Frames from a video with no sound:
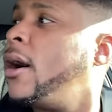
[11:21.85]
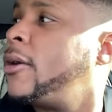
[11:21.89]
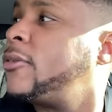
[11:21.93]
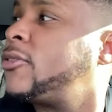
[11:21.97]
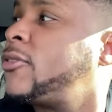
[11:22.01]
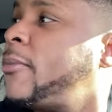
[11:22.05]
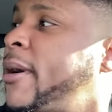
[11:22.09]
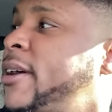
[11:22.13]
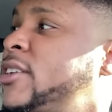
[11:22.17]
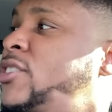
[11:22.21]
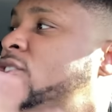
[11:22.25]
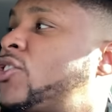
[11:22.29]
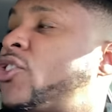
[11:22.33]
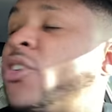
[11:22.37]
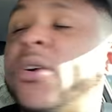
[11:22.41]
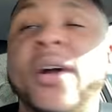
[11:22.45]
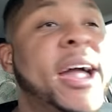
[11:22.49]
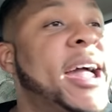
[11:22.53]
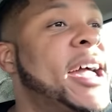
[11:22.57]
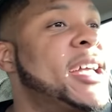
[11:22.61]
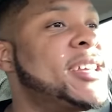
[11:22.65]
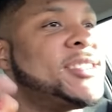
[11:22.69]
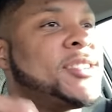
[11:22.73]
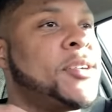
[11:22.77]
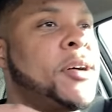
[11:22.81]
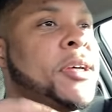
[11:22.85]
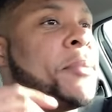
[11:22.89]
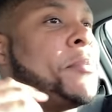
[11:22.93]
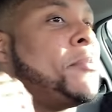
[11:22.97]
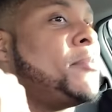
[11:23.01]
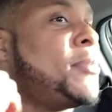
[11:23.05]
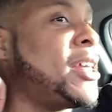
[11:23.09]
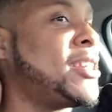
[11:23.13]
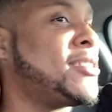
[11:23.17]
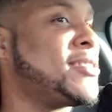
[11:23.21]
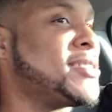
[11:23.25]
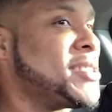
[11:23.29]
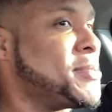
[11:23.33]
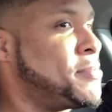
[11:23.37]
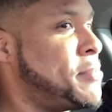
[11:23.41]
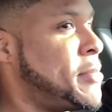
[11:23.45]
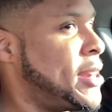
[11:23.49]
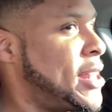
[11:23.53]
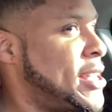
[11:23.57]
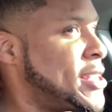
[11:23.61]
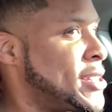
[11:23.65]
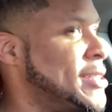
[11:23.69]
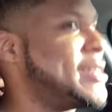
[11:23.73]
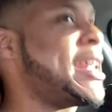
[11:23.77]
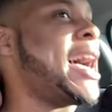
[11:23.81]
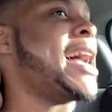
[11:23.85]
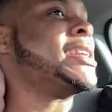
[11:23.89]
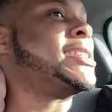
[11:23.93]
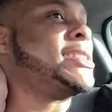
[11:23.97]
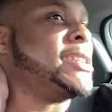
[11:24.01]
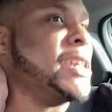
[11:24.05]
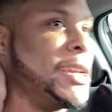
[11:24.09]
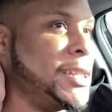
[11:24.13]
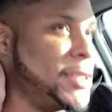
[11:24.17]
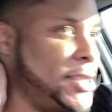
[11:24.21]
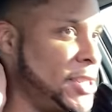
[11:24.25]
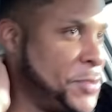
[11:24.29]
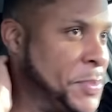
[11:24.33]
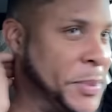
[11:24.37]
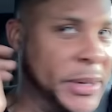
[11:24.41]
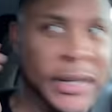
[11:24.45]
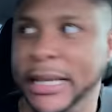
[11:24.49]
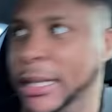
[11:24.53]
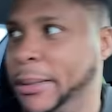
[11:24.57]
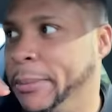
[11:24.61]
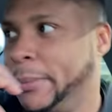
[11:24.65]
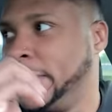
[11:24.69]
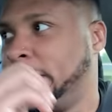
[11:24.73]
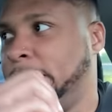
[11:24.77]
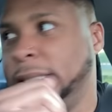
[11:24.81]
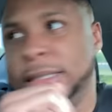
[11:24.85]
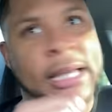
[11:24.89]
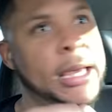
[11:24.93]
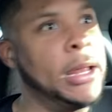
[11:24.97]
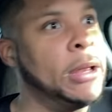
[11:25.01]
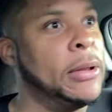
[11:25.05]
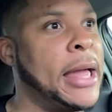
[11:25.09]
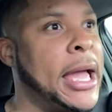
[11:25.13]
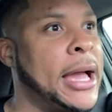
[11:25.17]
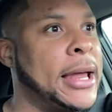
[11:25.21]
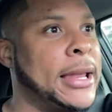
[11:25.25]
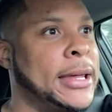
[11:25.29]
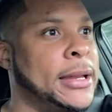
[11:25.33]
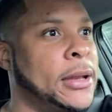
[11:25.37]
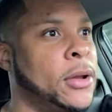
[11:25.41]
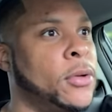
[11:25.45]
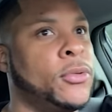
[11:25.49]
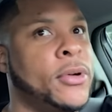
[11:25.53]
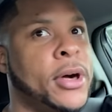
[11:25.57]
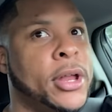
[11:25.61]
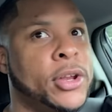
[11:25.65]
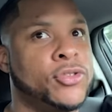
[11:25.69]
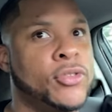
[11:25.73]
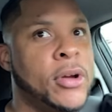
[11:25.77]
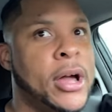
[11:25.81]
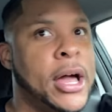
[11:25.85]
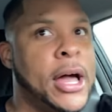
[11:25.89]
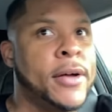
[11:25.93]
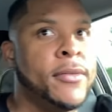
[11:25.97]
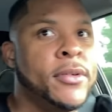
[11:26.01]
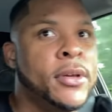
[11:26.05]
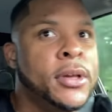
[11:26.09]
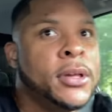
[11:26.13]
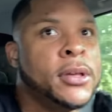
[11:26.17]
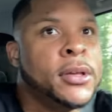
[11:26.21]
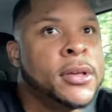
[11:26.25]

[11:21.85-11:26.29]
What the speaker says: Somebody just crashed, so let's not change the speed limit, because they don't act like they don't know how to drive.